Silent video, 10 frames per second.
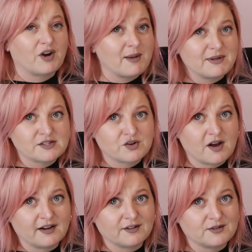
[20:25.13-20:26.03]
Krampus
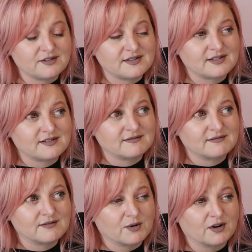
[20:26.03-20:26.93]
Chronicles,
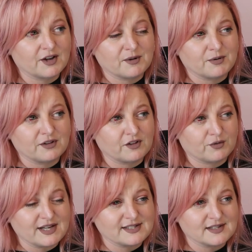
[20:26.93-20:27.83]
or you can put The
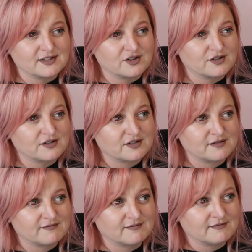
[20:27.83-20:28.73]
Three Sisters.
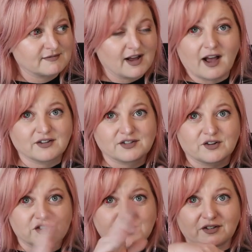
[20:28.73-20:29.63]
I'll
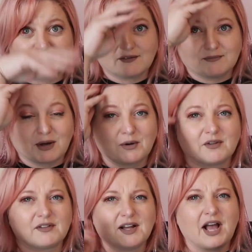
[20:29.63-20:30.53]
search
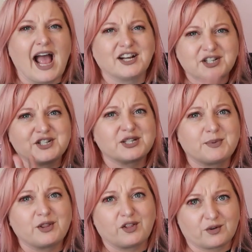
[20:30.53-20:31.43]
both. Actually, just
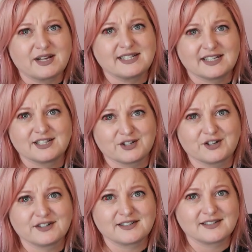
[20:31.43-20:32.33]
put The Three
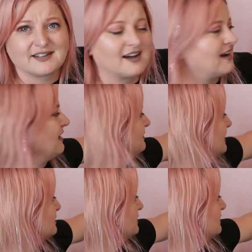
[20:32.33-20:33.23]
Sisters.
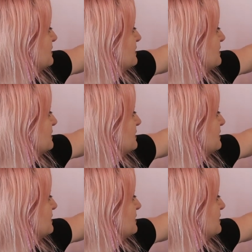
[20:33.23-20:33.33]
That's what